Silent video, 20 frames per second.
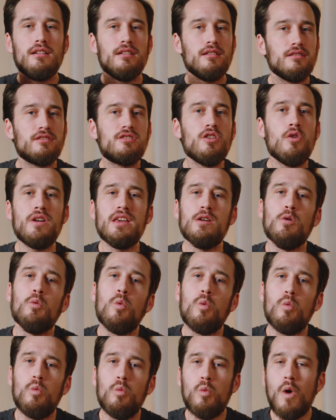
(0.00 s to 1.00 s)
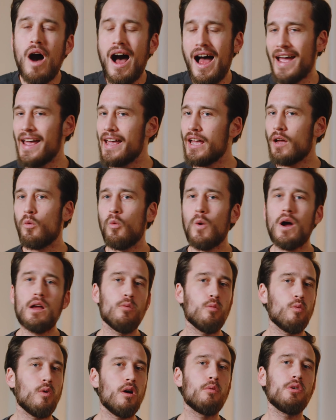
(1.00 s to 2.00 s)
Sony, why?
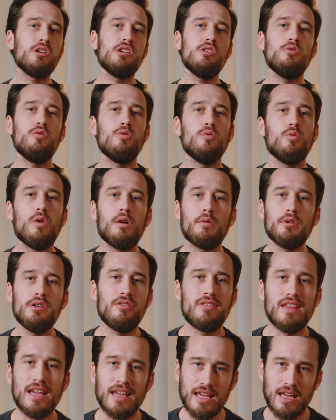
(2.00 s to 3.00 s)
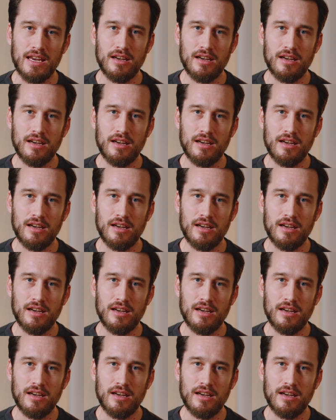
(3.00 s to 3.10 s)
What were you thinking?